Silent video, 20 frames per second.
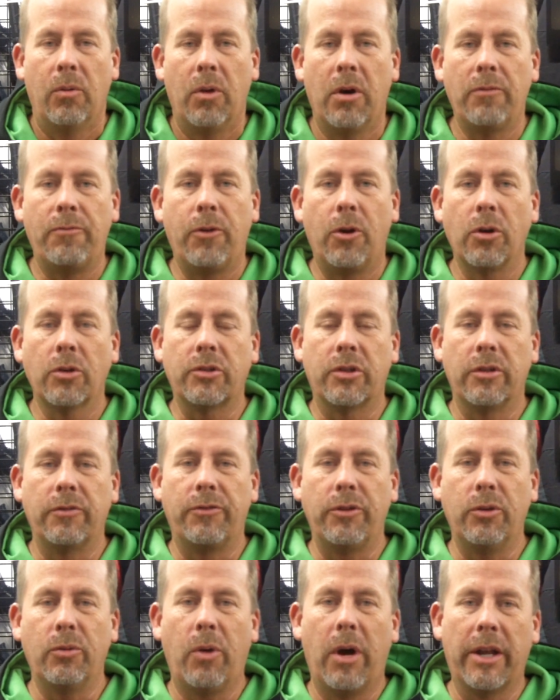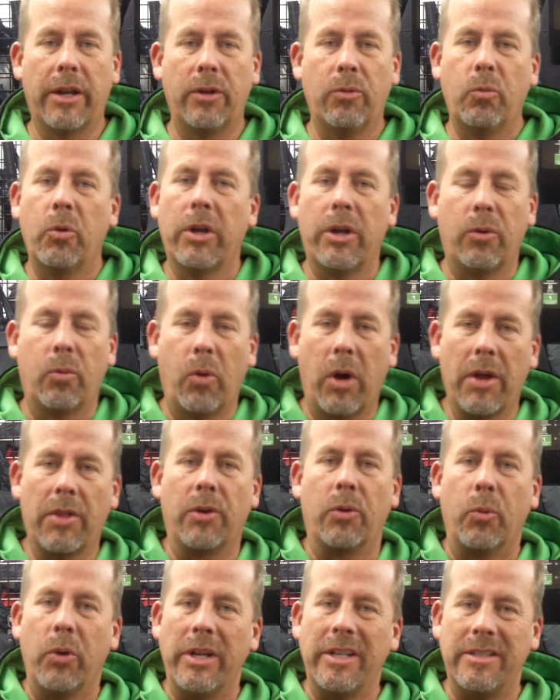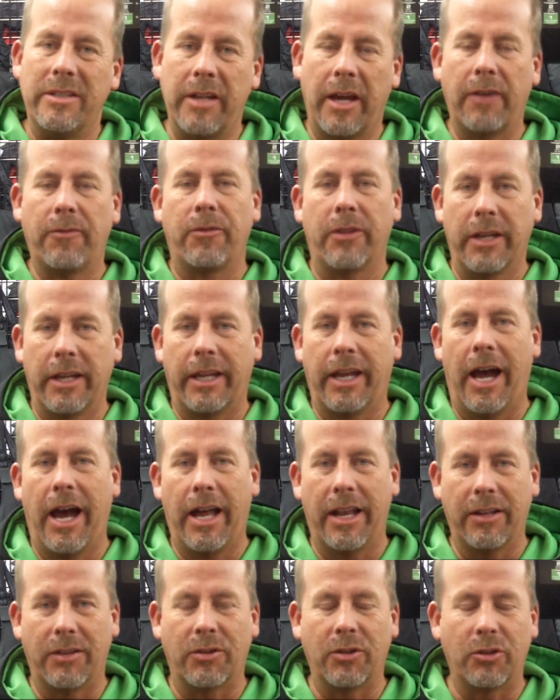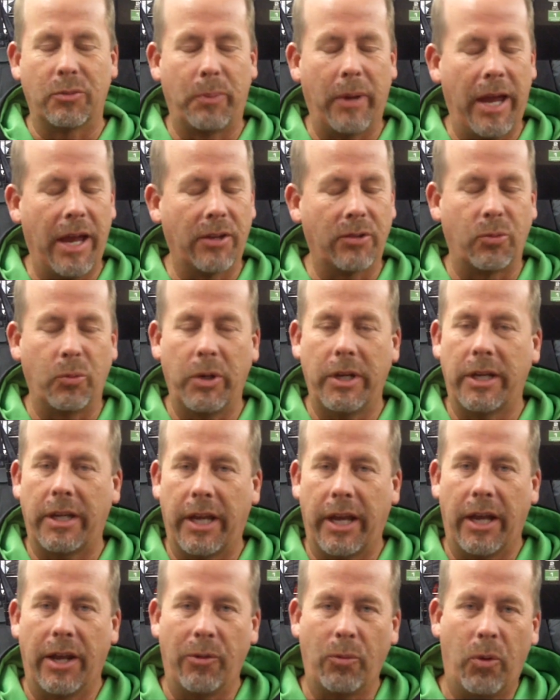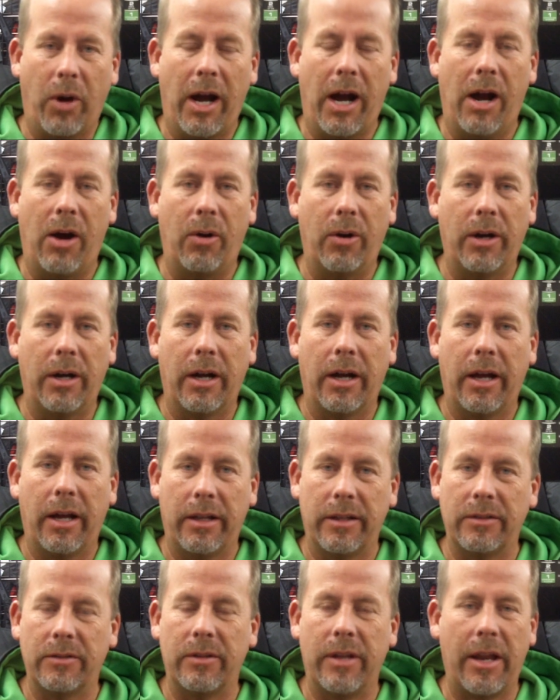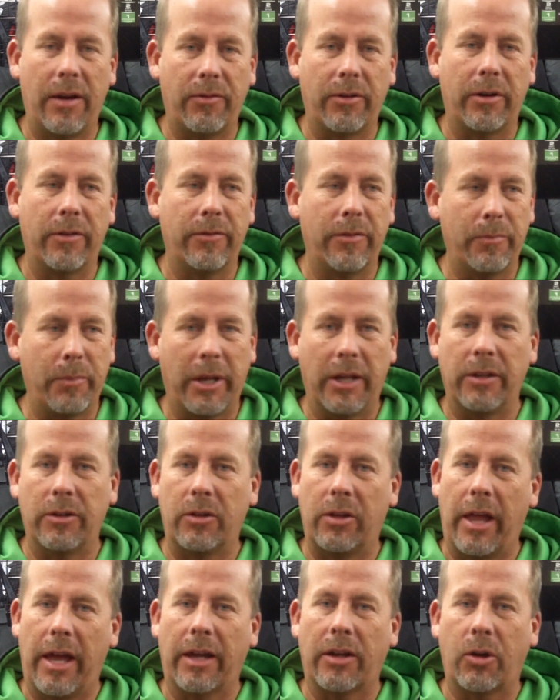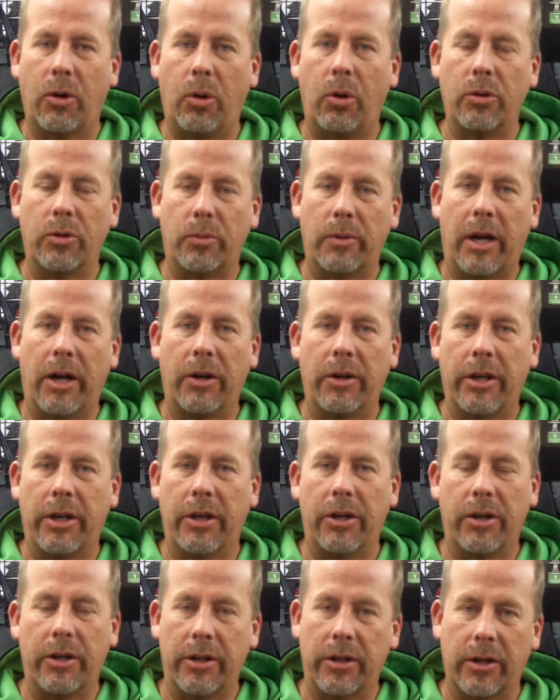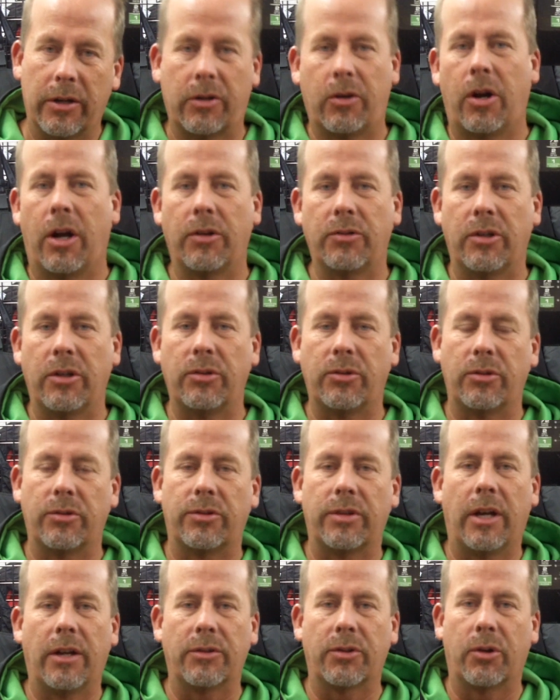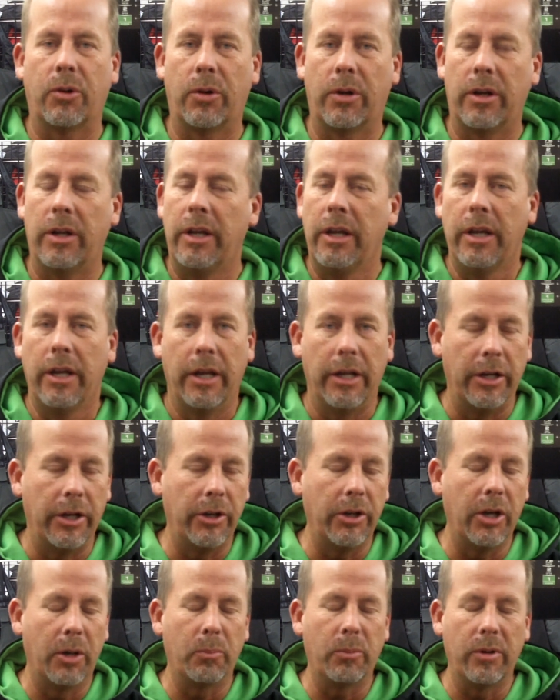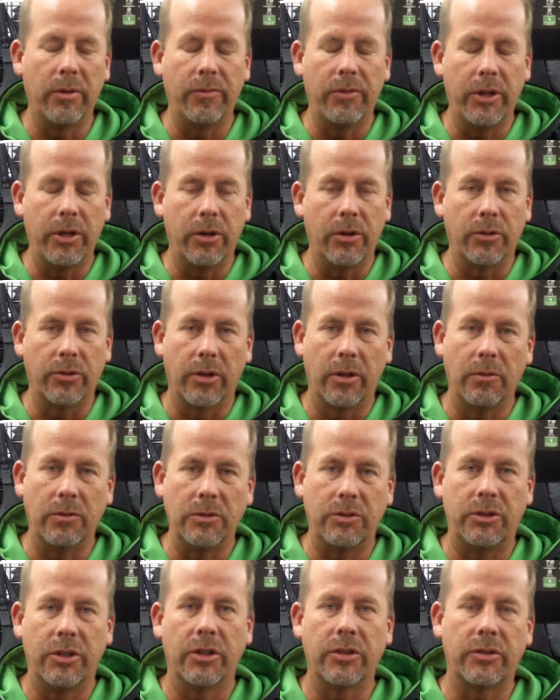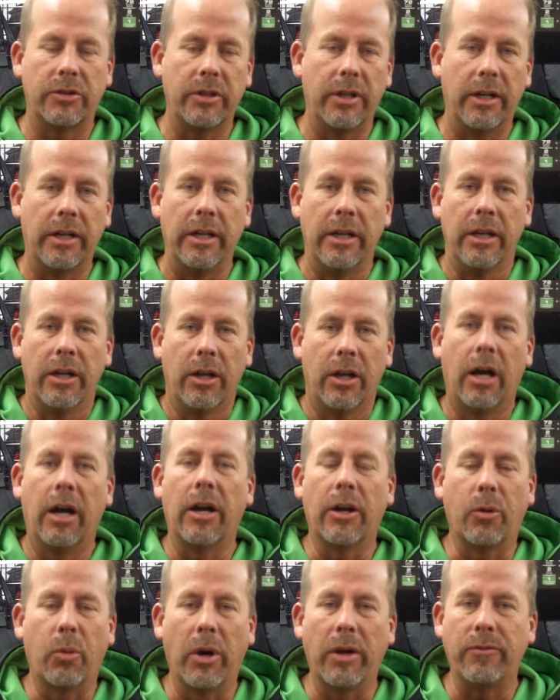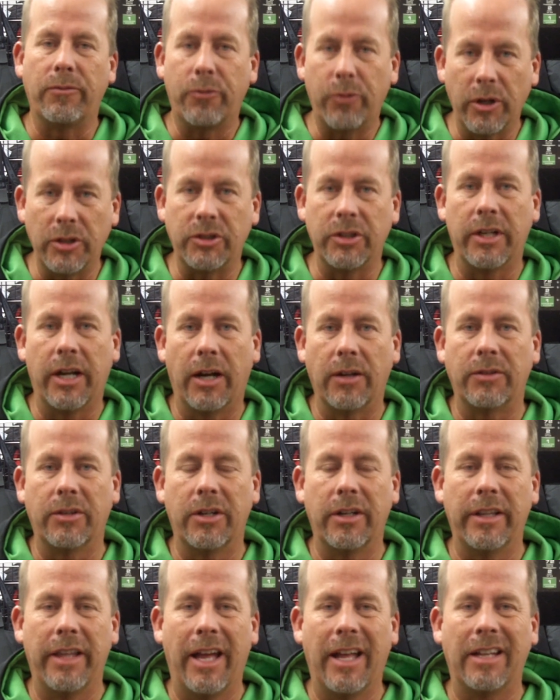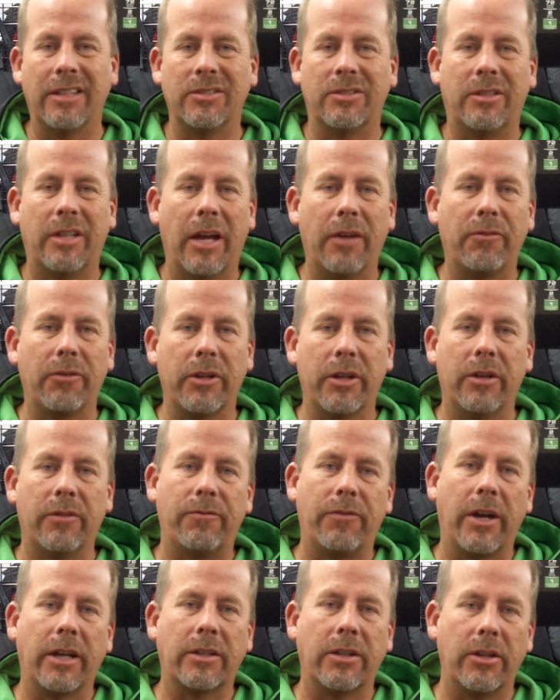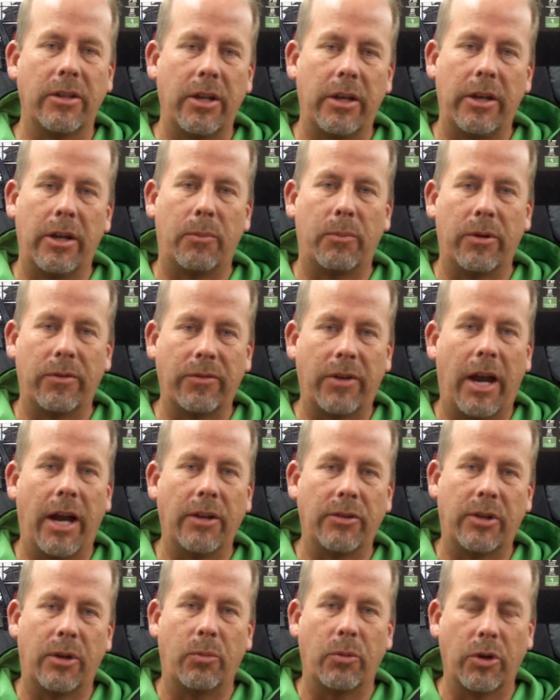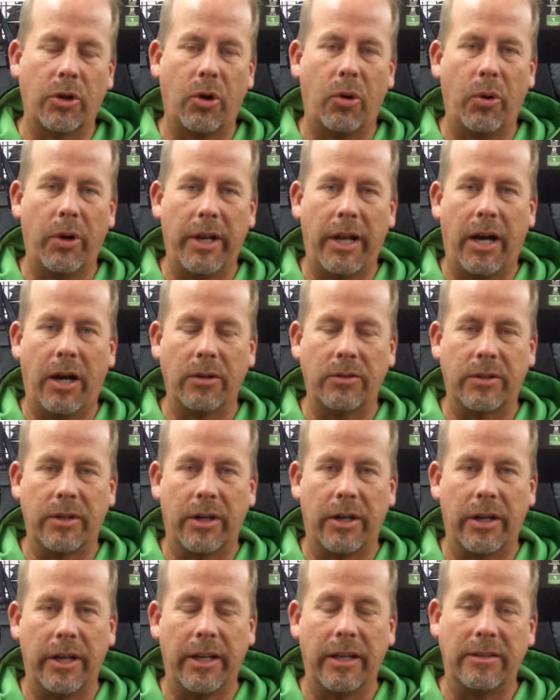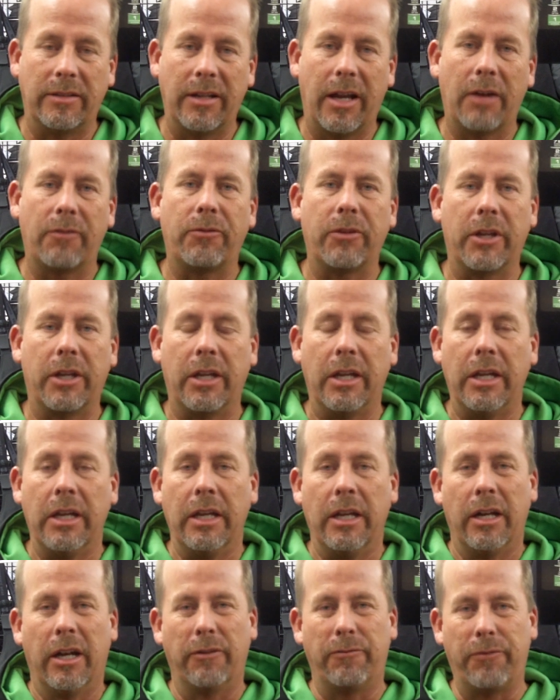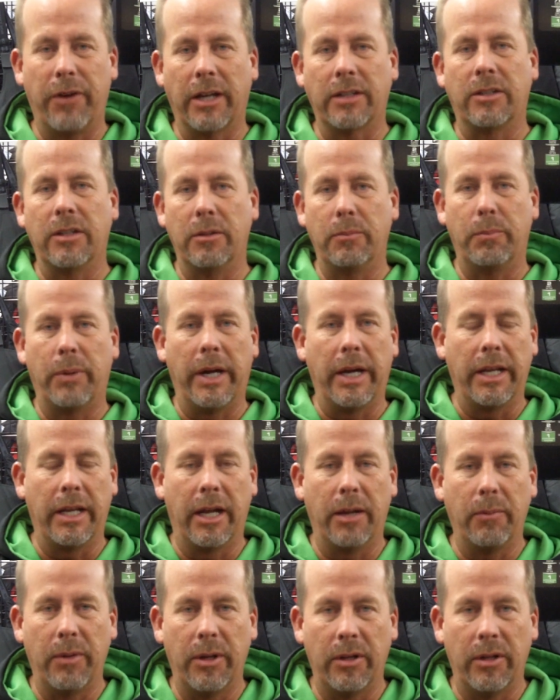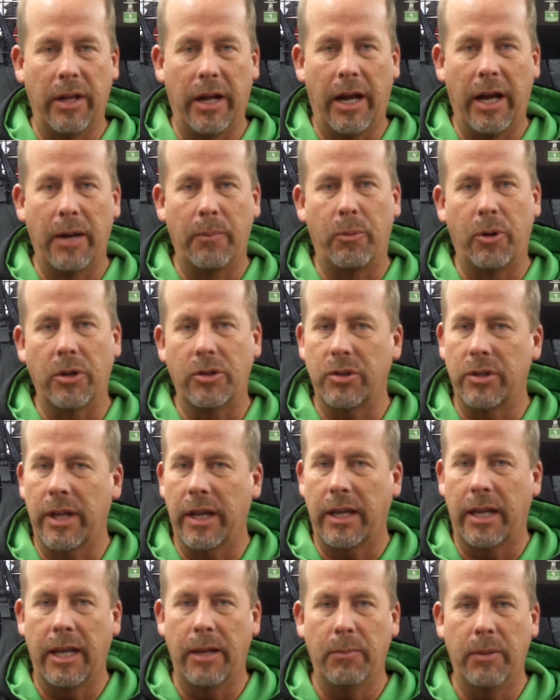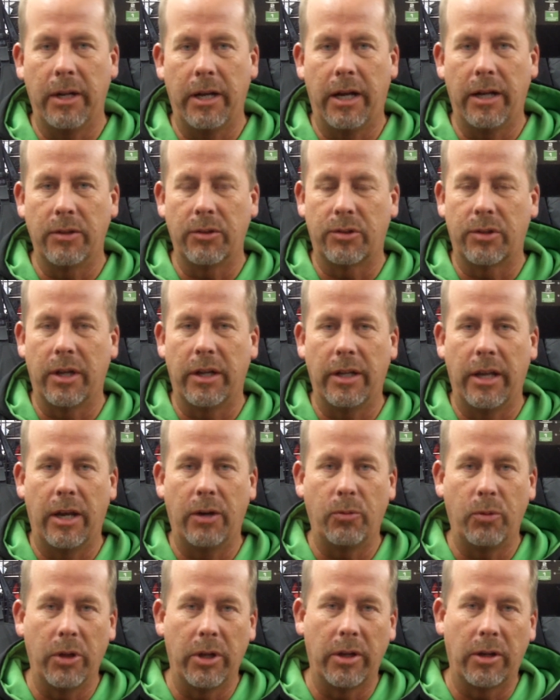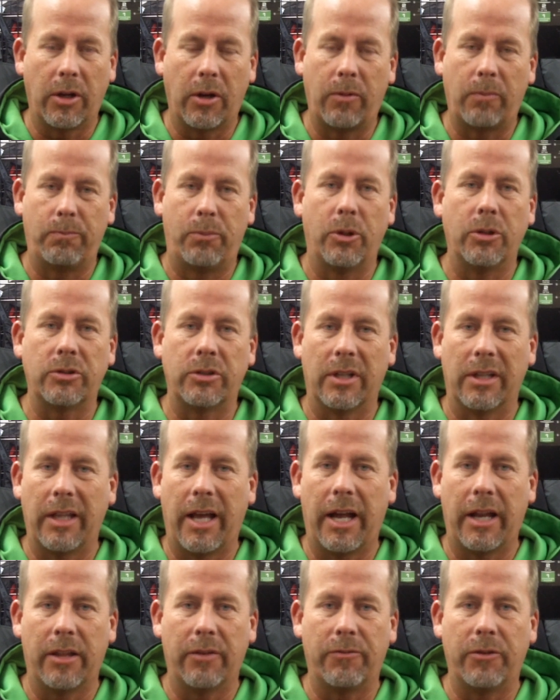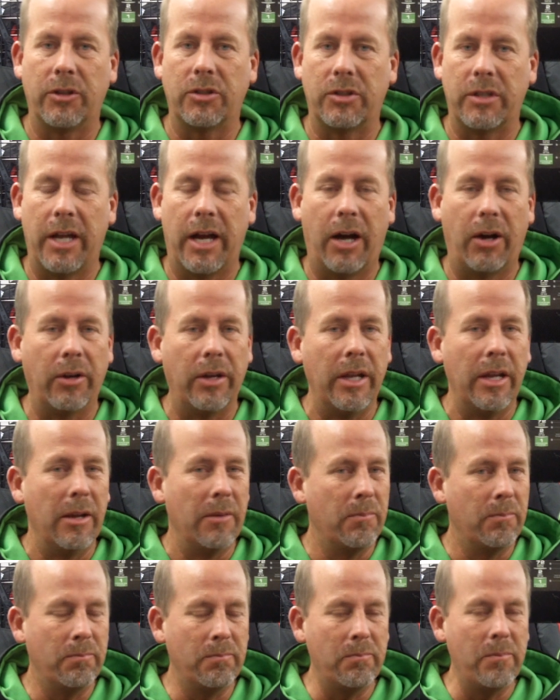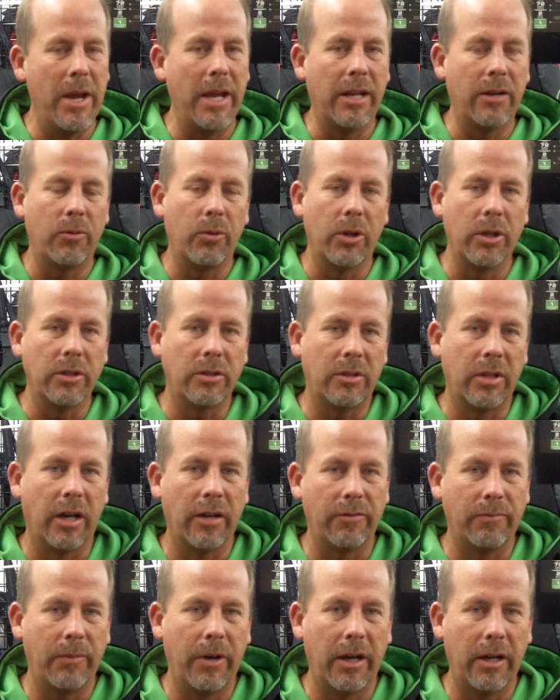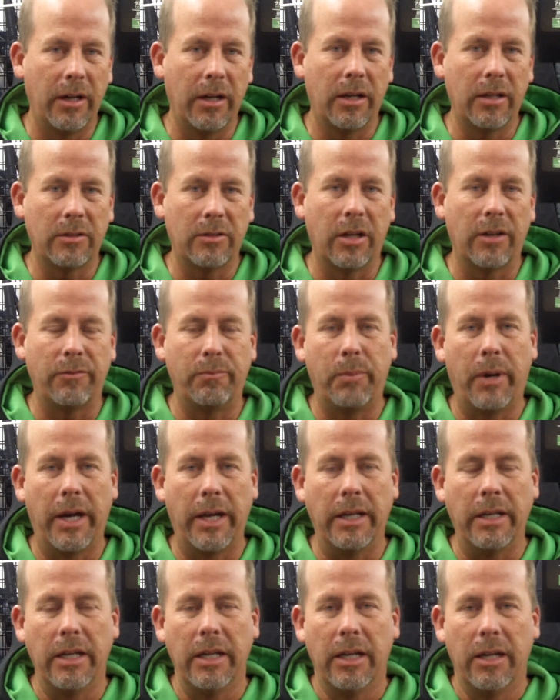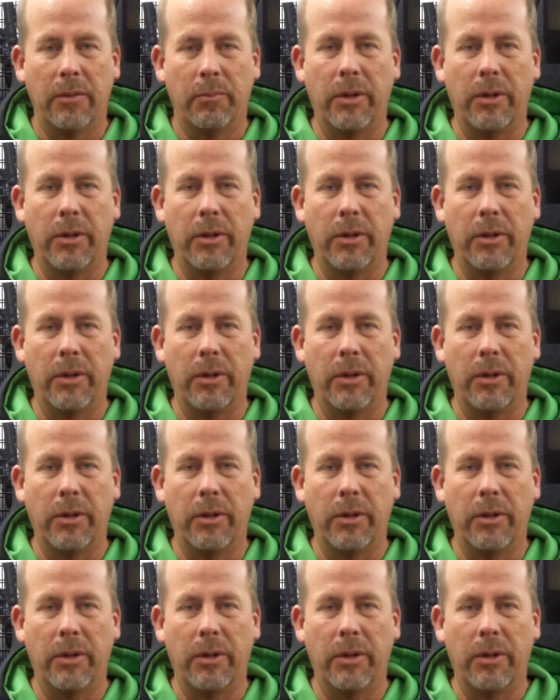Well, folks, if you wanted winter weather, we definitely got it this past weekend. Wow, I've never been that cold around here and across eastern South Dakota in a number of years. It was just quite frigid out there, and that has definitely affected the number of guys that were going out there and definitely affected the bite. I mean, the high pressure that came in on Sunday really pushed a lot of the fish down, made it really tough, a tough bite.